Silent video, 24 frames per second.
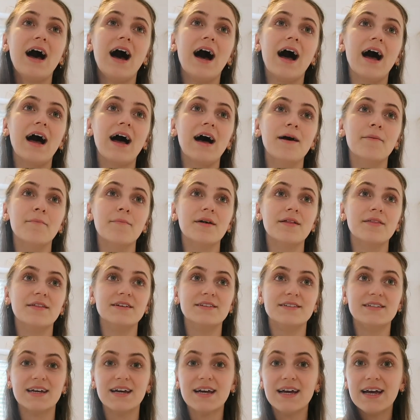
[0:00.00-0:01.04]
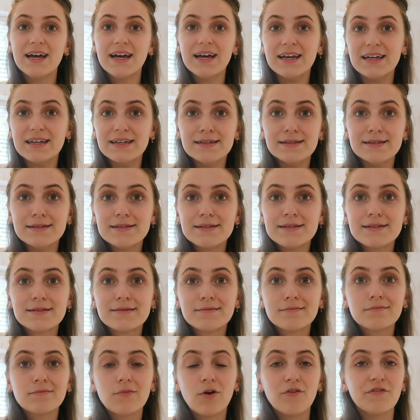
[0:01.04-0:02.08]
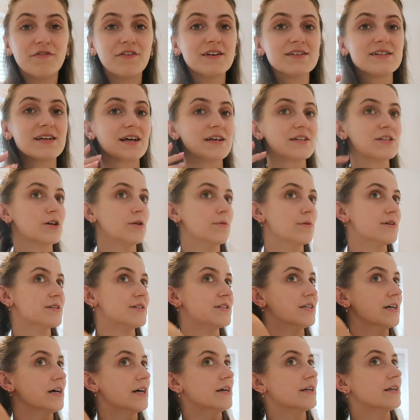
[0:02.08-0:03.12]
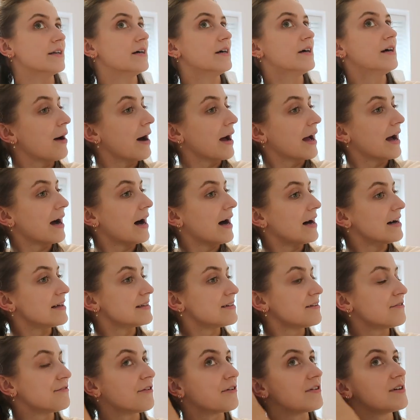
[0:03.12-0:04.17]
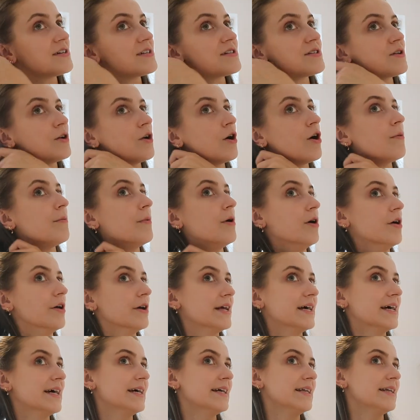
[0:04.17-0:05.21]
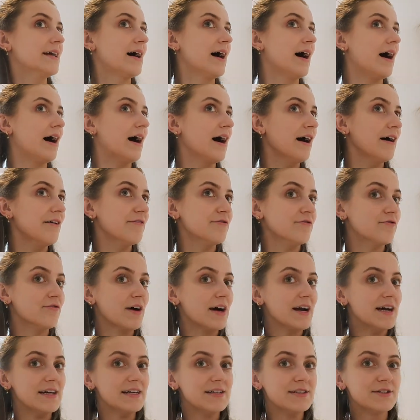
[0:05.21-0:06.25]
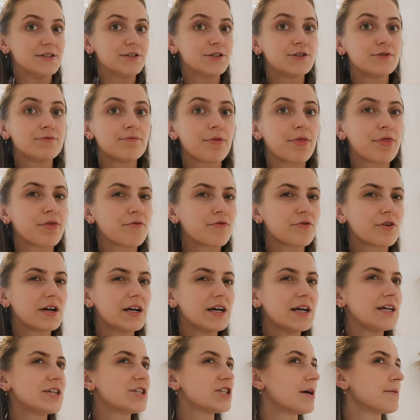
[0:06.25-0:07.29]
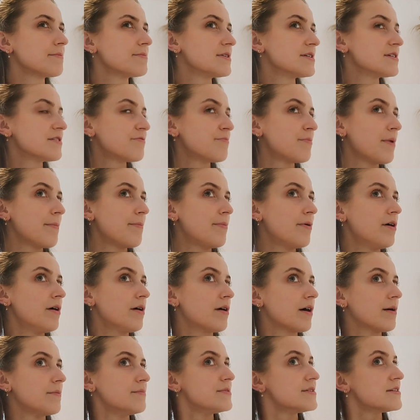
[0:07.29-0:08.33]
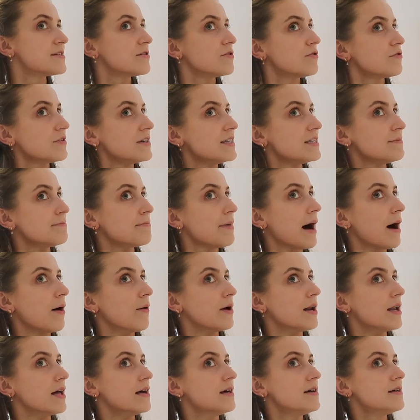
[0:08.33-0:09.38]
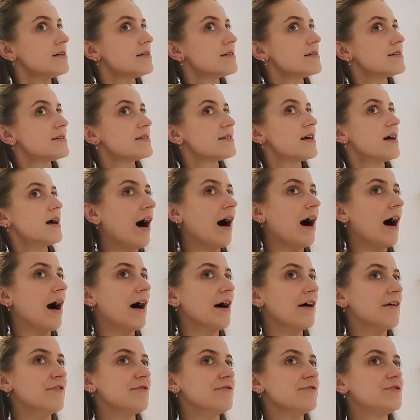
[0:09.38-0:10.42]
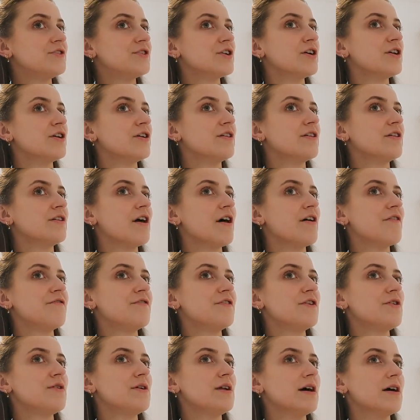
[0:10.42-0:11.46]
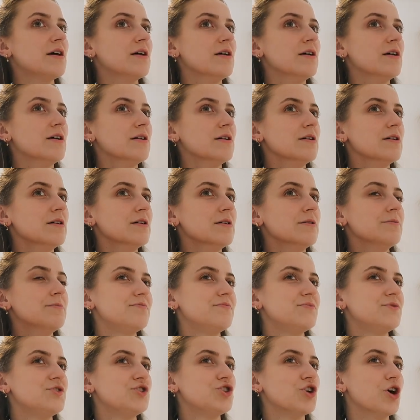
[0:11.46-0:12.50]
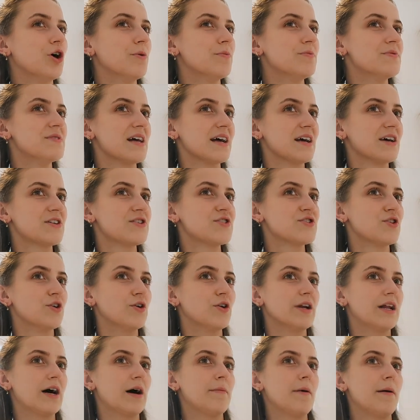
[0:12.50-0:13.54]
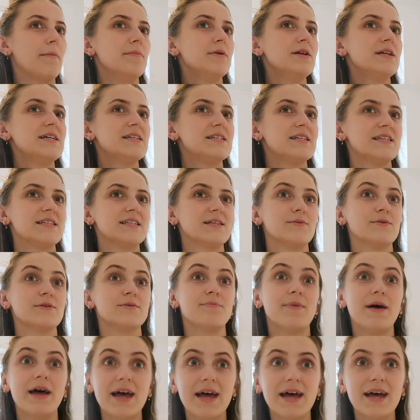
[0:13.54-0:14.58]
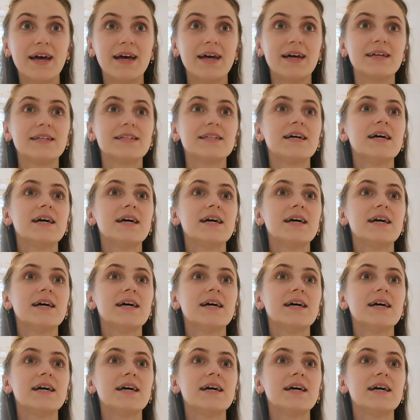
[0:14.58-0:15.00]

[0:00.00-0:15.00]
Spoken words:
The day is, it feels like it's almost done, but I had a very slow morning. I've read 3 chapters of my book. I'm still reading Powerless. I've done a few little jobs like sorting out my money since I was paid,